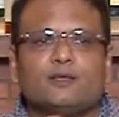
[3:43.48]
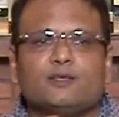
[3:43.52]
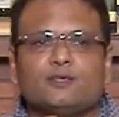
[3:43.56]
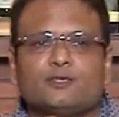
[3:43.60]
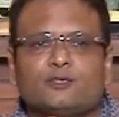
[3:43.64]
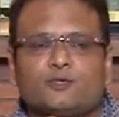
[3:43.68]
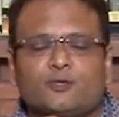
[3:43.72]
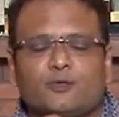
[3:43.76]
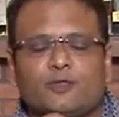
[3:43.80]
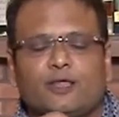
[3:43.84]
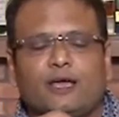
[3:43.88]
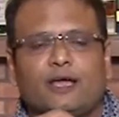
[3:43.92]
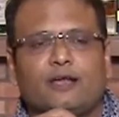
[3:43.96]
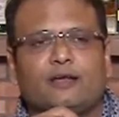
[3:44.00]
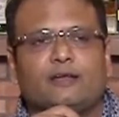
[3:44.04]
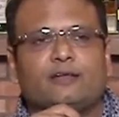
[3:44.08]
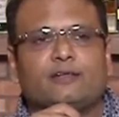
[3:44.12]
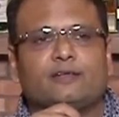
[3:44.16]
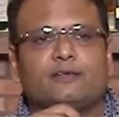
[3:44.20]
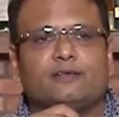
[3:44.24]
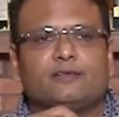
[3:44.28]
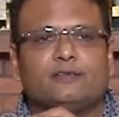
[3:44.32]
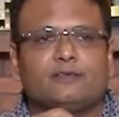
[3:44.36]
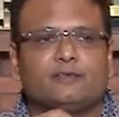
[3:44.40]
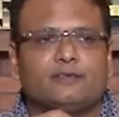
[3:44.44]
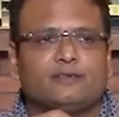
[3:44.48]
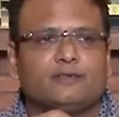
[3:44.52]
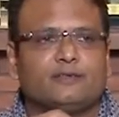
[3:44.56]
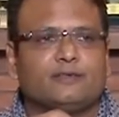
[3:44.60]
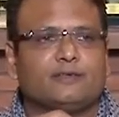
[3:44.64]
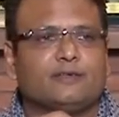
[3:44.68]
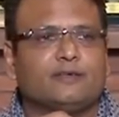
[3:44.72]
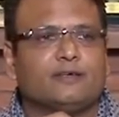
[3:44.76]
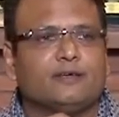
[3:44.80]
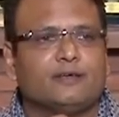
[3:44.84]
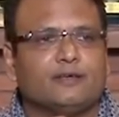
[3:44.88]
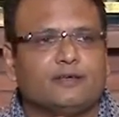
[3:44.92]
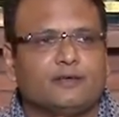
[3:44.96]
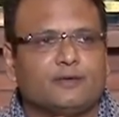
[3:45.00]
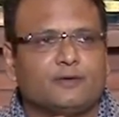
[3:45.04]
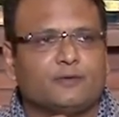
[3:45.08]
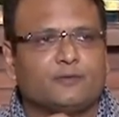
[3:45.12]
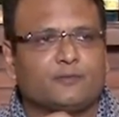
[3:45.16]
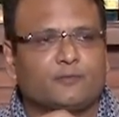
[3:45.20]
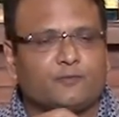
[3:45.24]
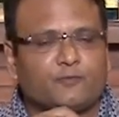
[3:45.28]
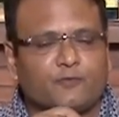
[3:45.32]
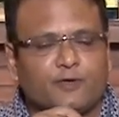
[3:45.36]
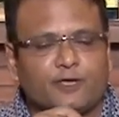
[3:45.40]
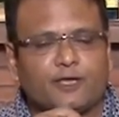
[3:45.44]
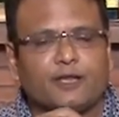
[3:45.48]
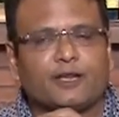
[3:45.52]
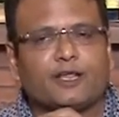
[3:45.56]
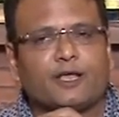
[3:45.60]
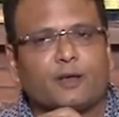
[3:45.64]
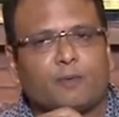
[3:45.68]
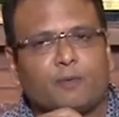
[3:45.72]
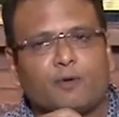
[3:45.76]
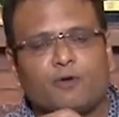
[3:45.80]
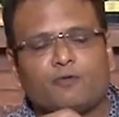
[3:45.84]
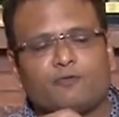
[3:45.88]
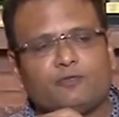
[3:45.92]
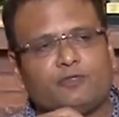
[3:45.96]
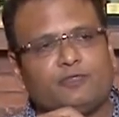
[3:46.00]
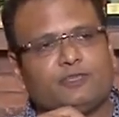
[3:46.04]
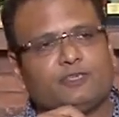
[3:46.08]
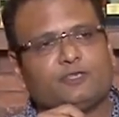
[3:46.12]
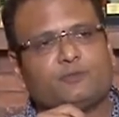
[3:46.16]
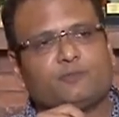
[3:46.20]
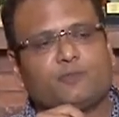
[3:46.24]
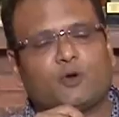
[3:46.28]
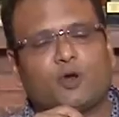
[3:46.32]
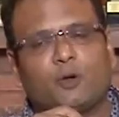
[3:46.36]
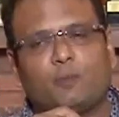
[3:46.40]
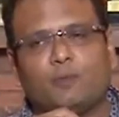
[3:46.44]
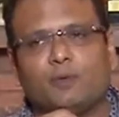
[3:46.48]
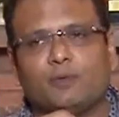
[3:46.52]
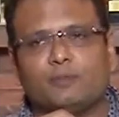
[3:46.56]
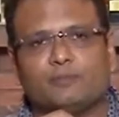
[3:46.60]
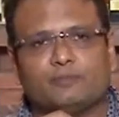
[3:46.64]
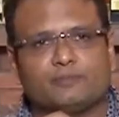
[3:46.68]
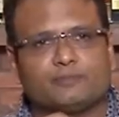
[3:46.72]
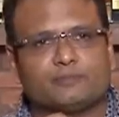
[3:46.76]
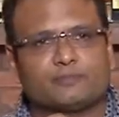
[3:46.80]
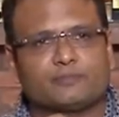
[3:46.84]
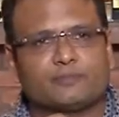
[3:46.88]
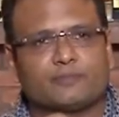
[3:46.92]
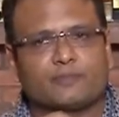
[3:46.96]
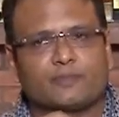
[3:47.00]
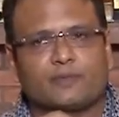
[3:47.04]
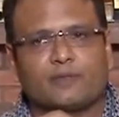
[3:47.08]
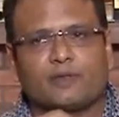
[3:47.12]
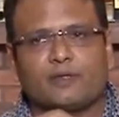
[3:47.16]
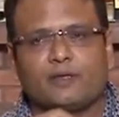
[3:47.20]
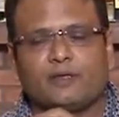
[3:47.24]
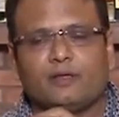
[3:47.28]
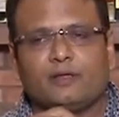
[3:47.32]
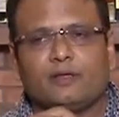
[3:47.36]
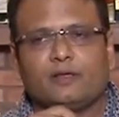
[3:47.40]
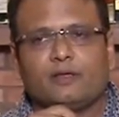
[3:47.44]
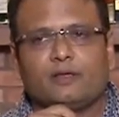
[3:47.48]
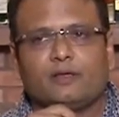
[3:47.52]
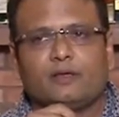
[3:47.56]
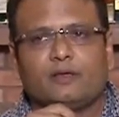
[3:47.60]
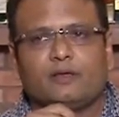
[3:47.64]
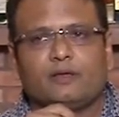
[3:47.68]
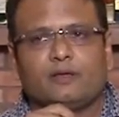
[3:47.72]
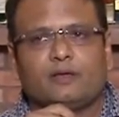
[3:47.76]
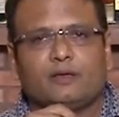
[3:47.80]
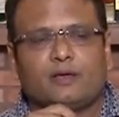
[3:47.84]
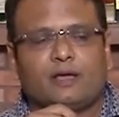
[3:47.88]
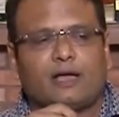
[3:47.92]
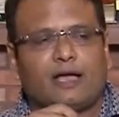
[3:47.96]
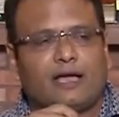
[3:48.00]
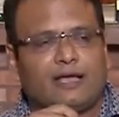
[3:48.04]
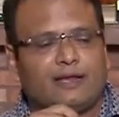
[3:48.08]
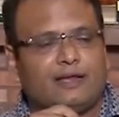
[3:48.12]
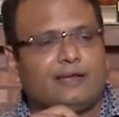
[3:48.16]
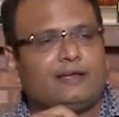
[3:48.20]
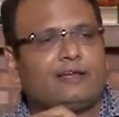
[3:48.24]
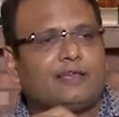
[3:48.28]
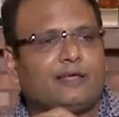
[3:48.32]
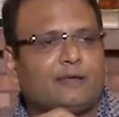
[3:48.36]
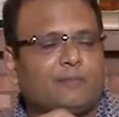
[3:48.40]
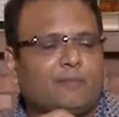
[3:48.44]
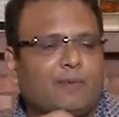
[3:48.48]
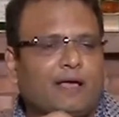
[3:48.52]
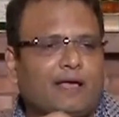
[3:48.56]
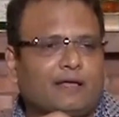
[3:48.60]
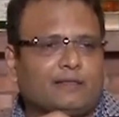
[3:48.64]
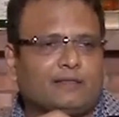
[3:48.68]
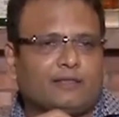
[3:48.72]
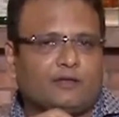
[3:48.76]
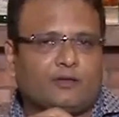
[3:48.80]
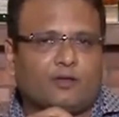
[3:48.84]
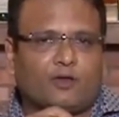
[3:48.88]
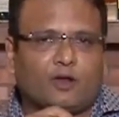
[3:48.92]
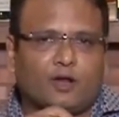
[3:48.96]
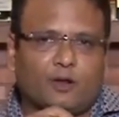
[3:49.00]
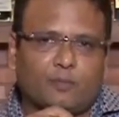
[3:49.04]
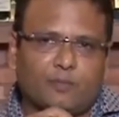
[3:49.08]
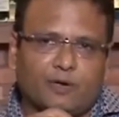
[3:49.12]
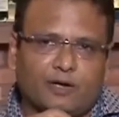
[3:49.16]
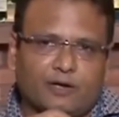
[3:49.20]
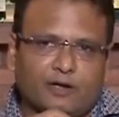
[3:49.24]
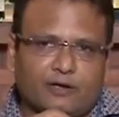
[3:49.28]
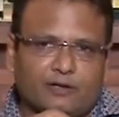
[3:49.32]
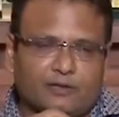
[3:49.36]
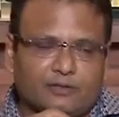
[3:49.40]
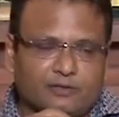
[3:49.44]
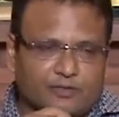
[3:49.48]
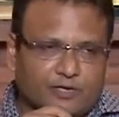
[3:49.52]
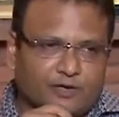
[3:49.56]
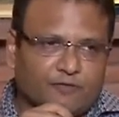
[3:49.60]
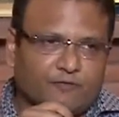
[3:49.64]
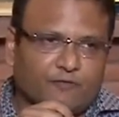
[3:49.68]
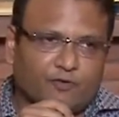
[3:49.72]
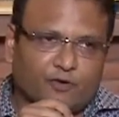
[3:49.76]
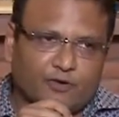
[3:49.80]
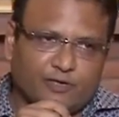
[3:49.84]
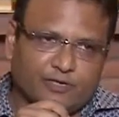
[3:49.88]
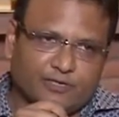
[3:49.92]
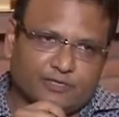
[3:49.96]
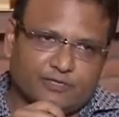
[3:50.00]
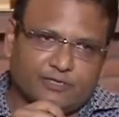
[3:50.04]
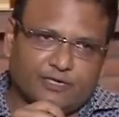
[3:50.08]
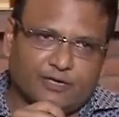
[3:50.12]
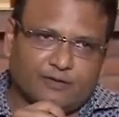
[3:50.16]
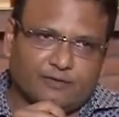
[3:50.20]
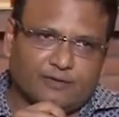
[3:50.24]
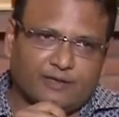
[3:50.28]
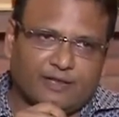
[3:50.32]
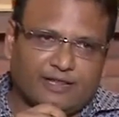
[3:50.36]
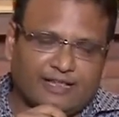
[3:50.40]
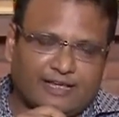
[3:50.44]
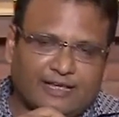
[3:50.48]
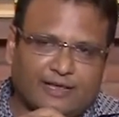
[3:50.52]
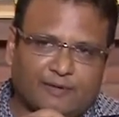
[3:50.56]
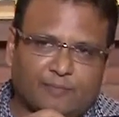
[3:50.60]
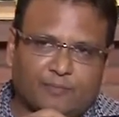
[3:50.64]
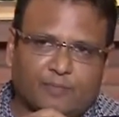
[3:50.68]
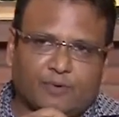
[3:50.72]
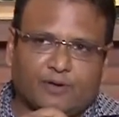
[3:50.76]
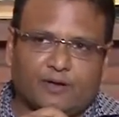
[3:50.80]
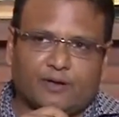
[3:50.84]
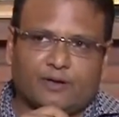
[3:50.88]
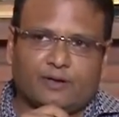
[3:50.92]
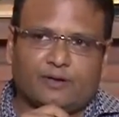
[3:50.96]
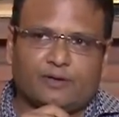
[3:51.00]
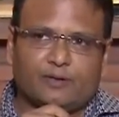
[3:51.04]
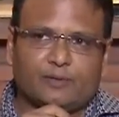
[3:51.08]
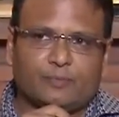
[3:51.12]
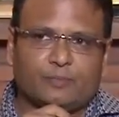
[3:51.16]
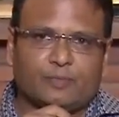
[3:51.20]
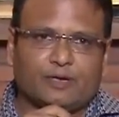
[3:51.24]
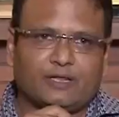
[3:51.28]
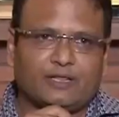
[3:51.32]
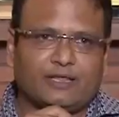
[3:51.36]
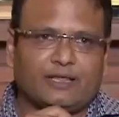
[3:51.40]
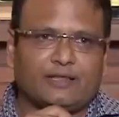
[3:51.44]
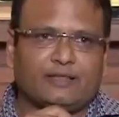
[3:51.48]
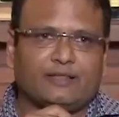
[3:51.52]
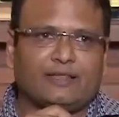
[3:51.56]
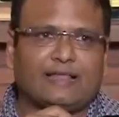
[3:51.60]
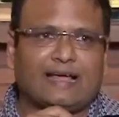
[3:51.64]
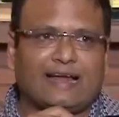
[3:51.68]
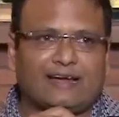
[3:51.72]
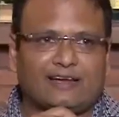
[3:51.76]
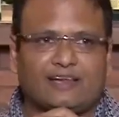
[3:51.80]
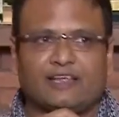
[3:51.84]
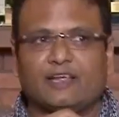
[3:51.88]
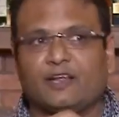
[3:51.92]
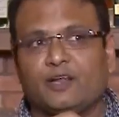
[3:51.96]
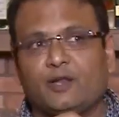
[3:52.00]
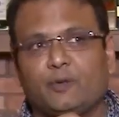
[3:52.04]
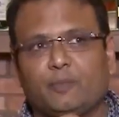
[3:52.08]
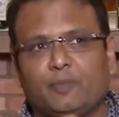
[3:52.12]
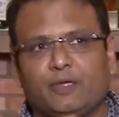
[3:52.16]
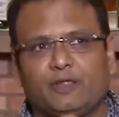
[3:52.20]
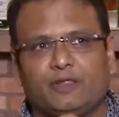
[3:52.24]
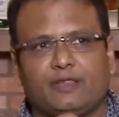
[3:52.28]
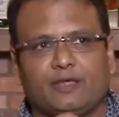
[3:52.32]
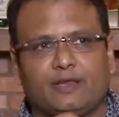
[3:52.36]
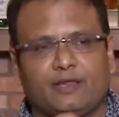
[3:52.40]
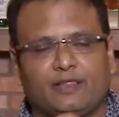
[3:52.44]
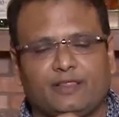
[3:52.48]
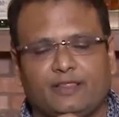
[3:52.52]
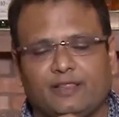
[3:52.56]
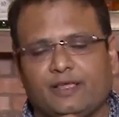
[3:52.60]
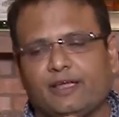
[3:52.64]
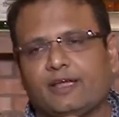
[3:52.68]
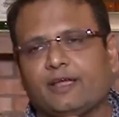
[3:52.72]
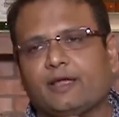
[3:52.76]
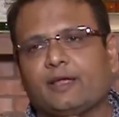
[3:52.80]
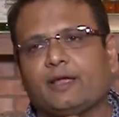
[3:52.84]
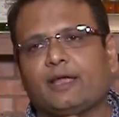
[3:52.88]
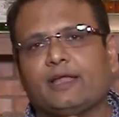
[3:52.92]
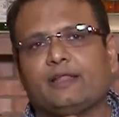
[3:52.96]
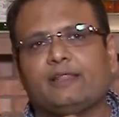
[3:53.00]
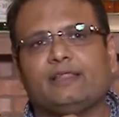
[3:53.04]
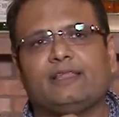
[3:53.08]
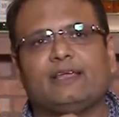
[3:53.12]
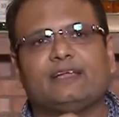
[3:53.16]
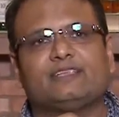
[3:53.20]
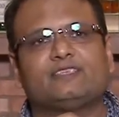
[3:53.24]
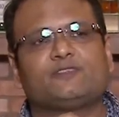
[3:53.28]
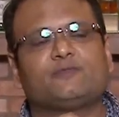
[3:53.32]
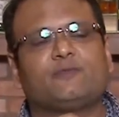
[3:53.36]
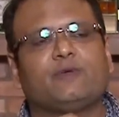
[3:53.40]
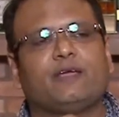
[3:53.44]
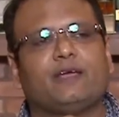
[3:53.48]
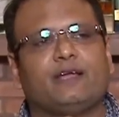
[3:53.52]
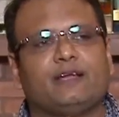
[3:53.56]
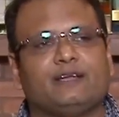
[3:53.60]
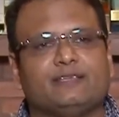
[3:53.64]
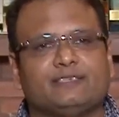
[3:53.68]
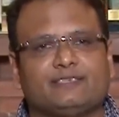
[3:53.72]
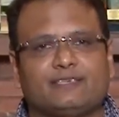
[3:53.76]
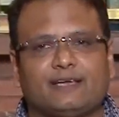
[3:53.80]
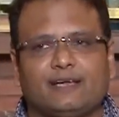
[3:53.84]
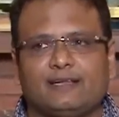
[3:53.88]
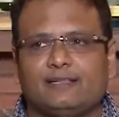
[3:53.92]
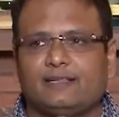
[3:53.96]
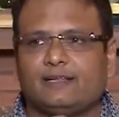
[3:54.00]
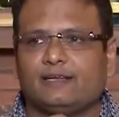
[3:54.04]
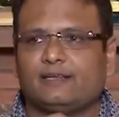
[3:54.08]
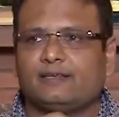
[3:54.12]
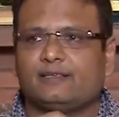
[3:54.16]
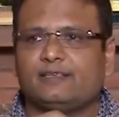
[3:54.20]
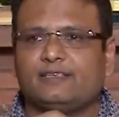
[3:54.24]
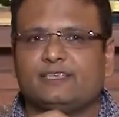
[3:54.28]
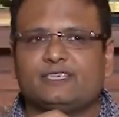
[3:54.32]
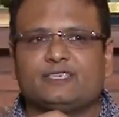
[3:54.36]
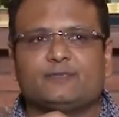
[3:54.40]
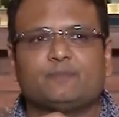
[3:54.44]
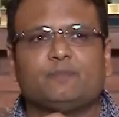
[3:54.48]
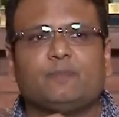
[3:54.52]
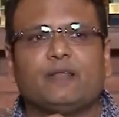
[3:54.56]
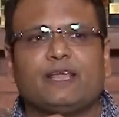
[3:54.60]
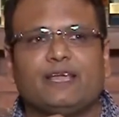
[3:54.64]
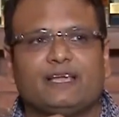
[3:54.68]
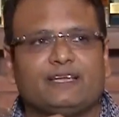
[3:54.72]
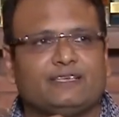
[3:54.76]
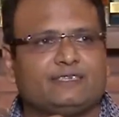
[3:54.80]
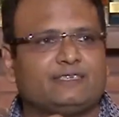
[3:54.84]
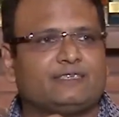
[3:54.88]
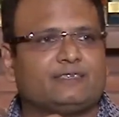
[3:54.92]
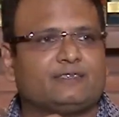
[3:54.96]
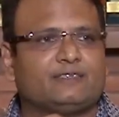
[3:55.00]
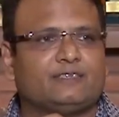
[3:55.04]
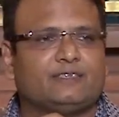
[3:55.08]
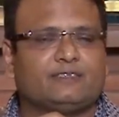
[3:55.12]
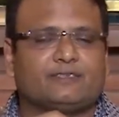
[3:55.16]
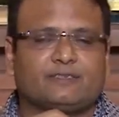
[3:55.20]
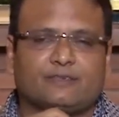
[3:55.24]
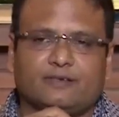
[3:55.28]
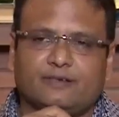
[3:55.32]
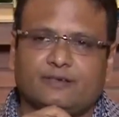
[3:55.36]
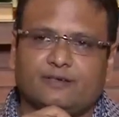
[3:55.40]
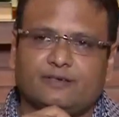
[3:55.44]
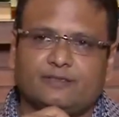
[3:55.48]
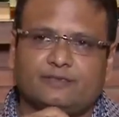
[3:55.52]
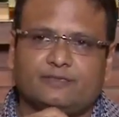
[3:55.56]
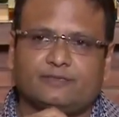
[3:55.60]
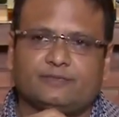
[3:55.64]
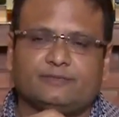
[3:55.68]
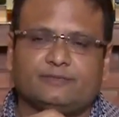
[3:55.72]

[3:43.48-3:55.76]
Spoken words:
so that we can come out with this problem. I did take back that tournament 3-4 years down the line, but then that killed me then and there. And that's where I decided that this place, this earth,